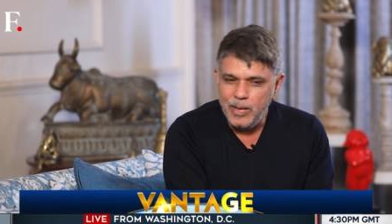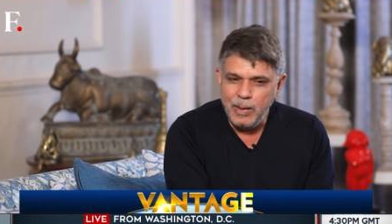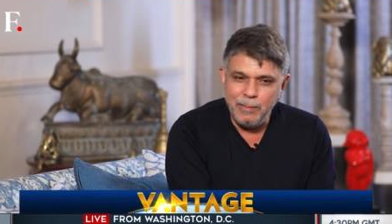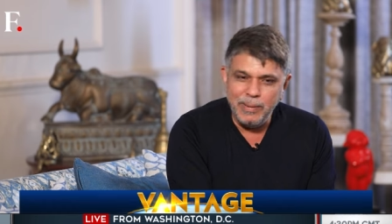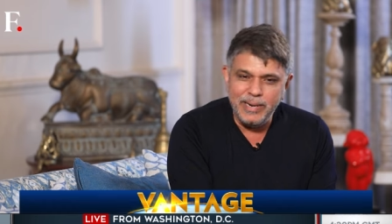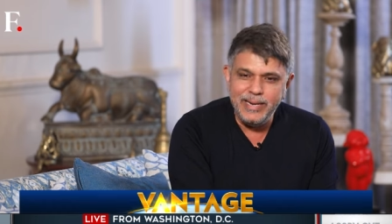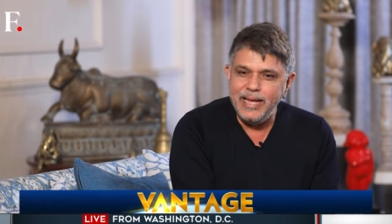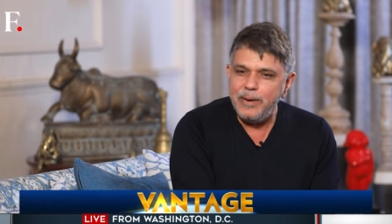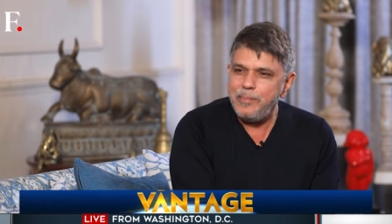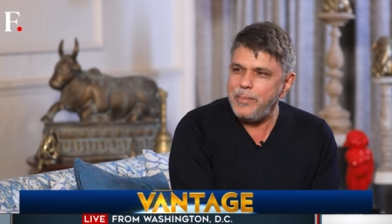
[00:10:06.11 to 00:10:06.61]

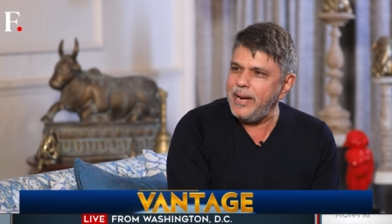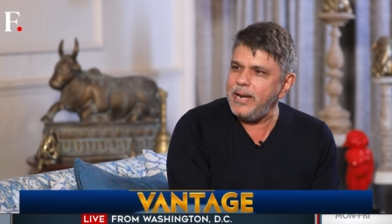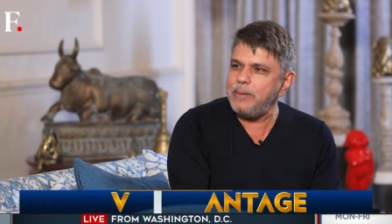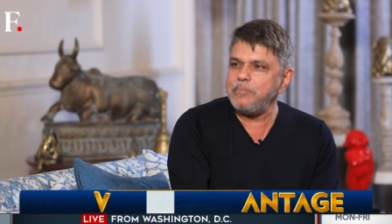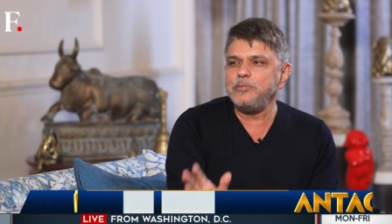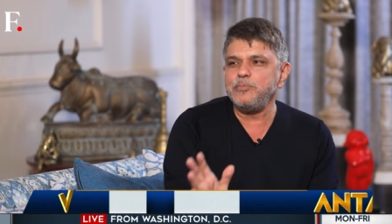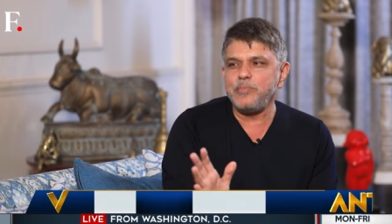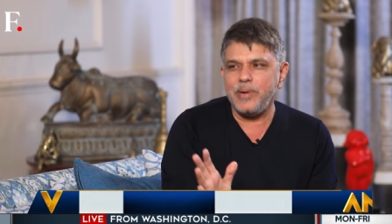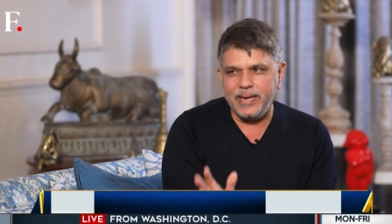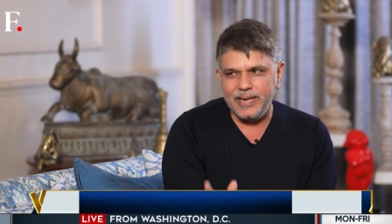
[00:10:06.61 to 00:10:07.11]
But he had made up
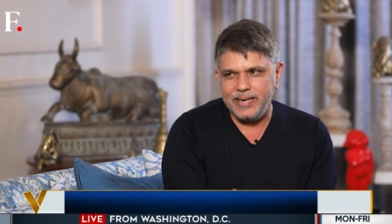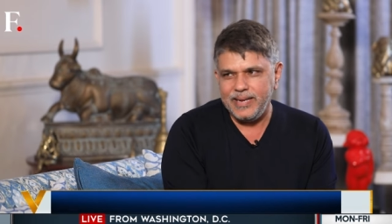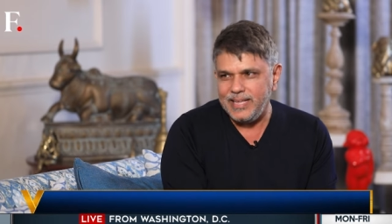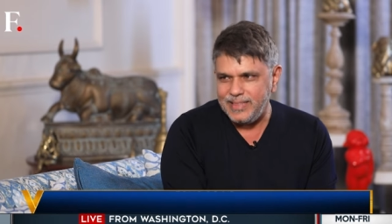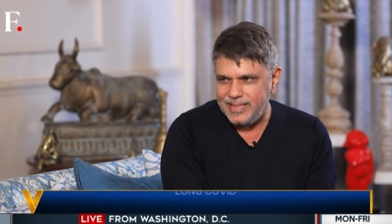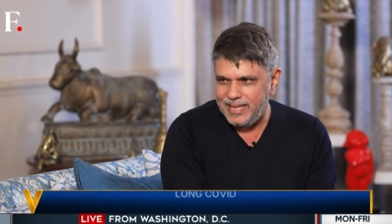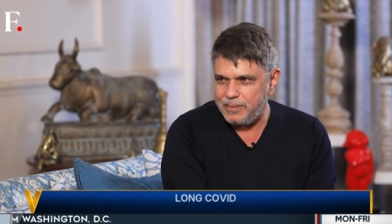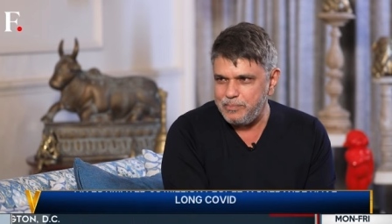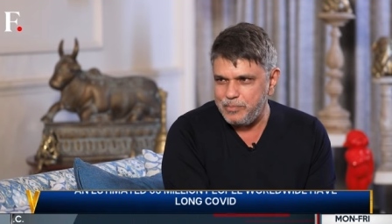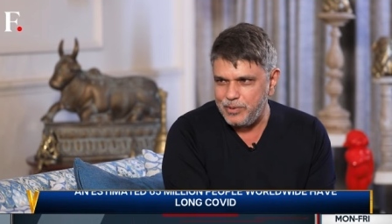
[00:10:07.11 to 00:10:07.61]
his mind
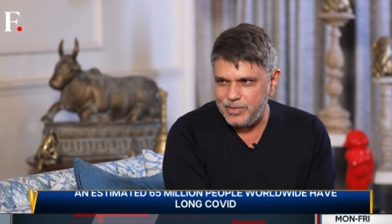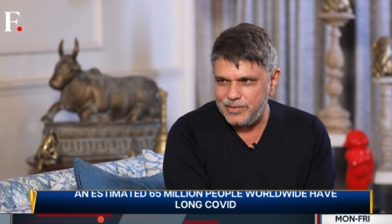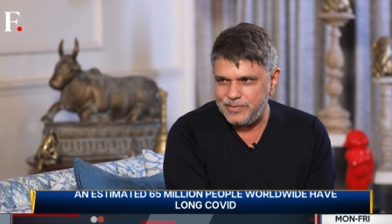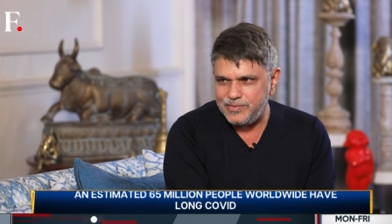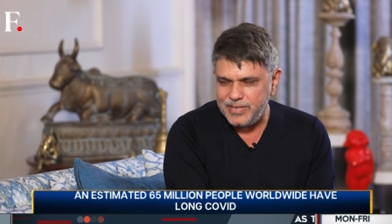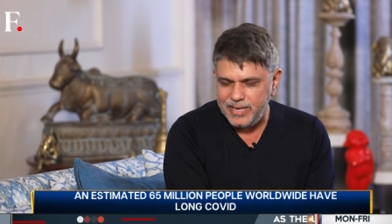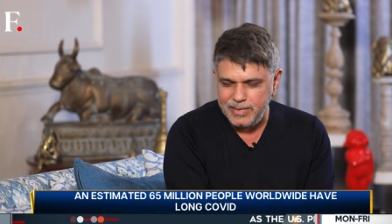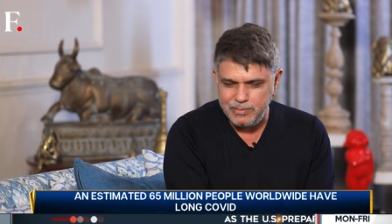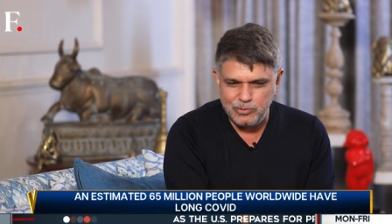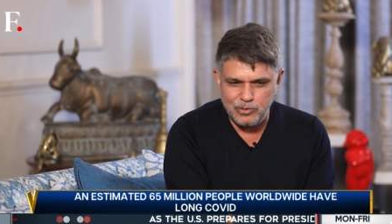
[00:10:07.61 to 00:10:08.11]
at that point of
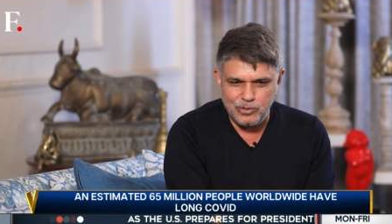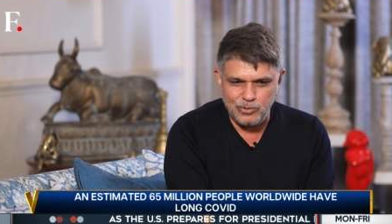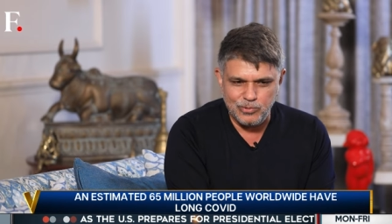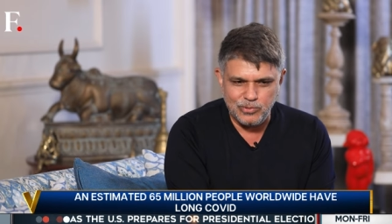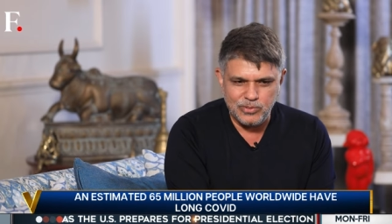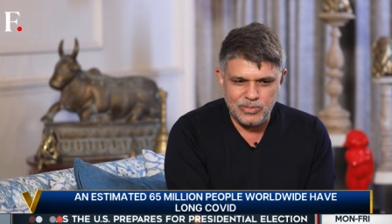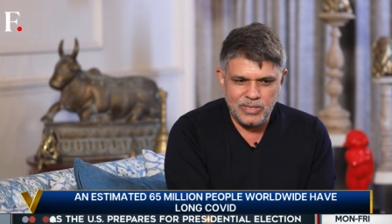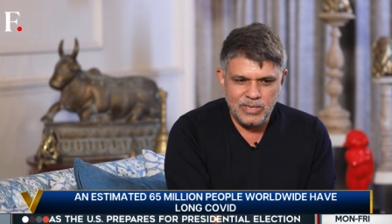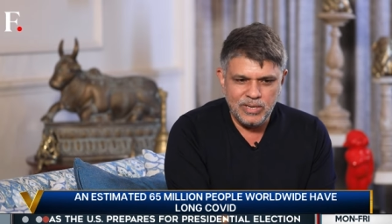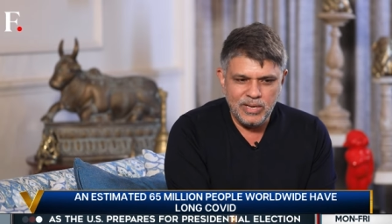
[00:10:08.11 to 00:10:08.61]
time to
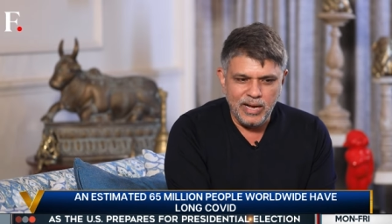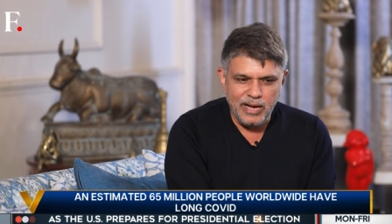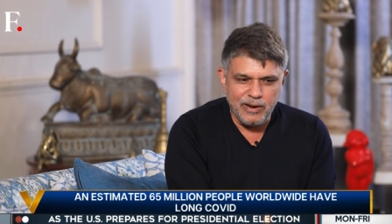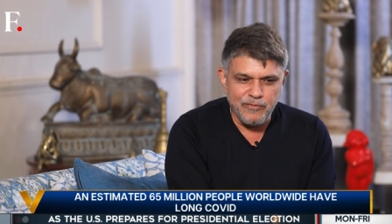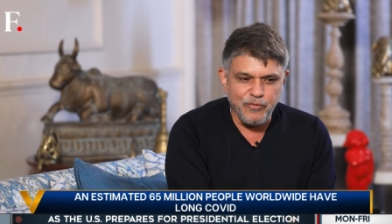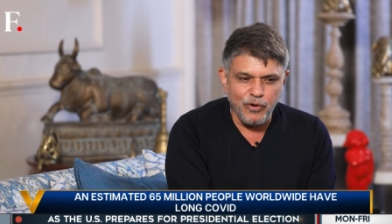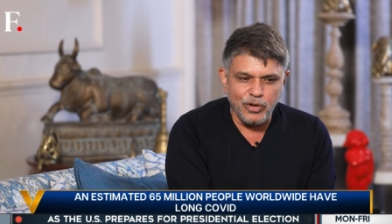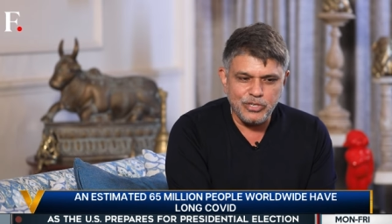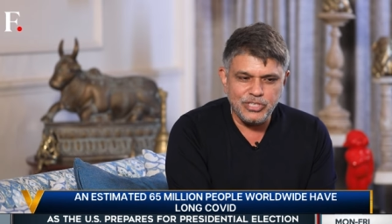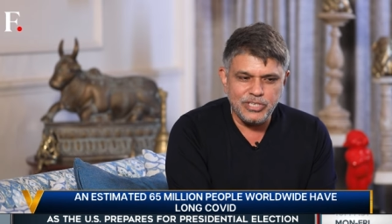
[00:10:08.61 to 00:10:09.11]
lose.
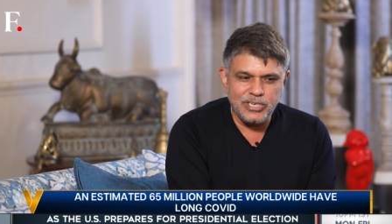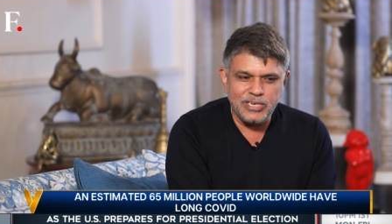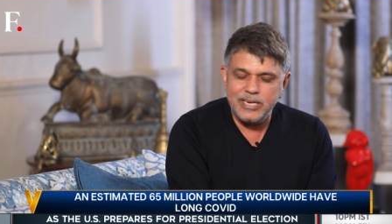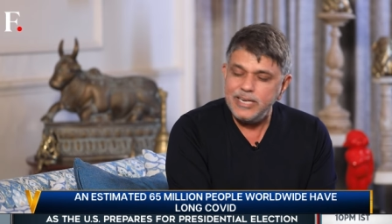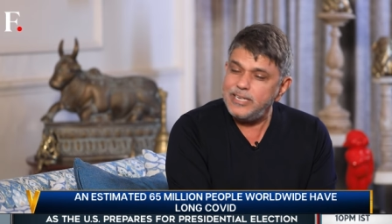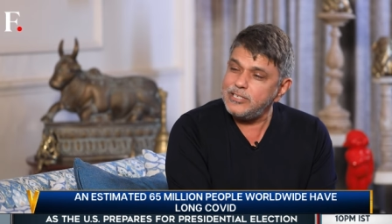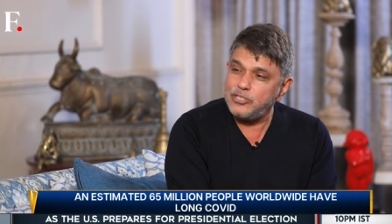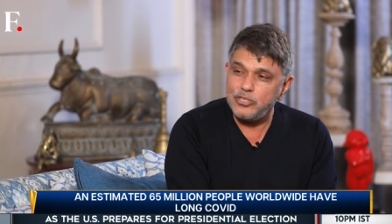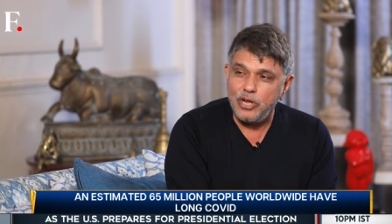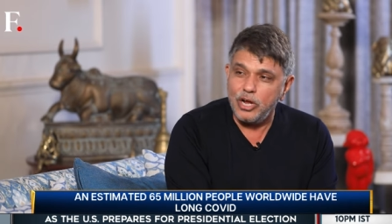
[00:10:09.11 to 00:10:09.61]

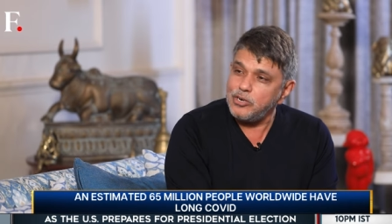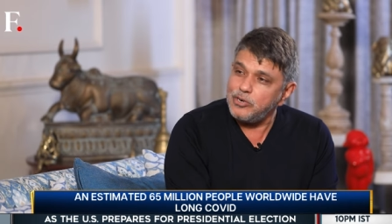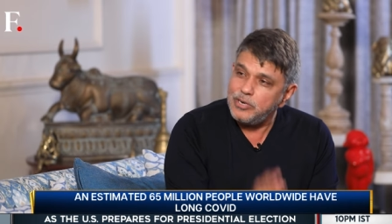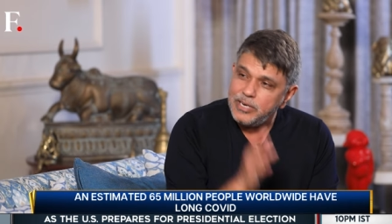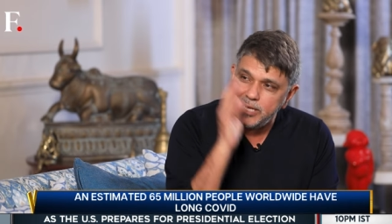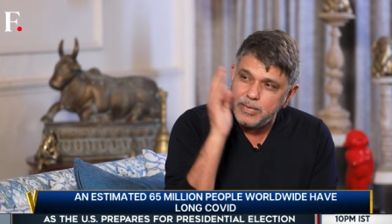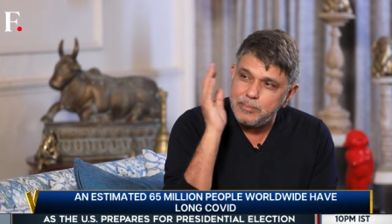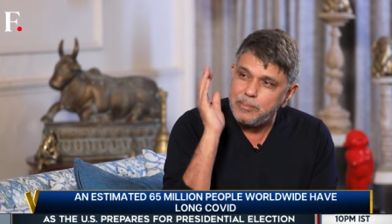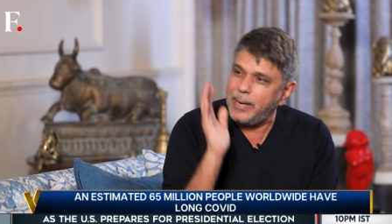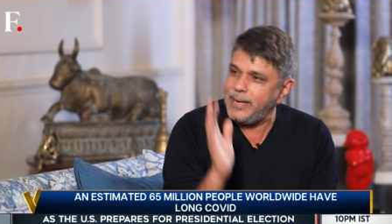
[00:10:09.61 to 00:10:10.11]
Unfortunately, it's not
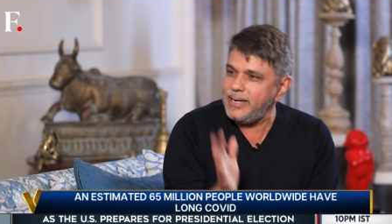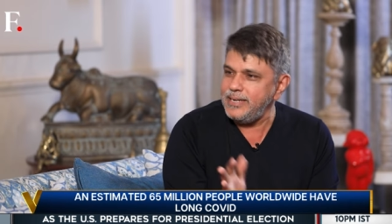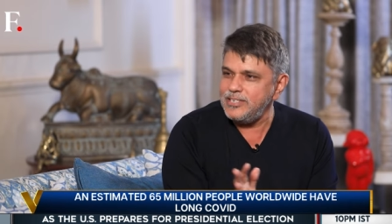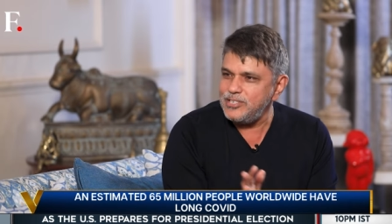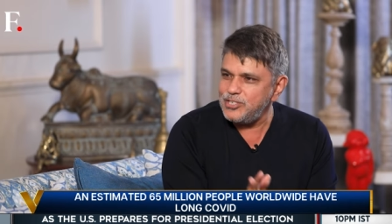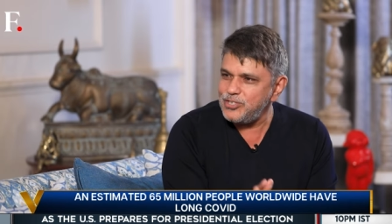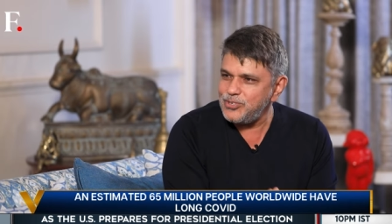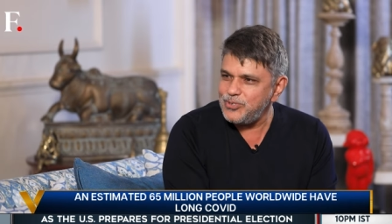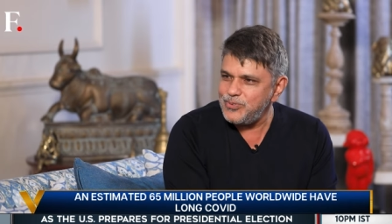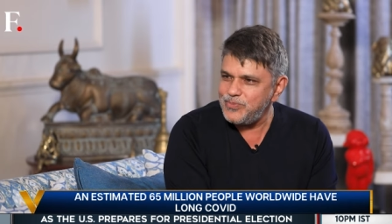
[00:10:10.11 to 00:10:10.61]
only a mind
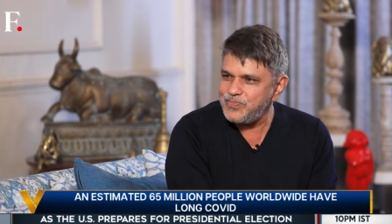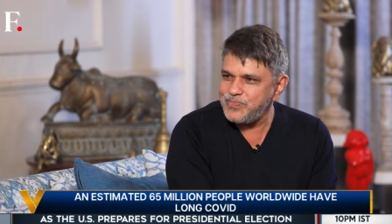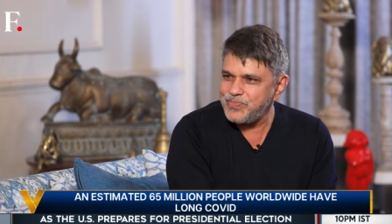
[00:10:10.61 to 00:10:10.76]
issue.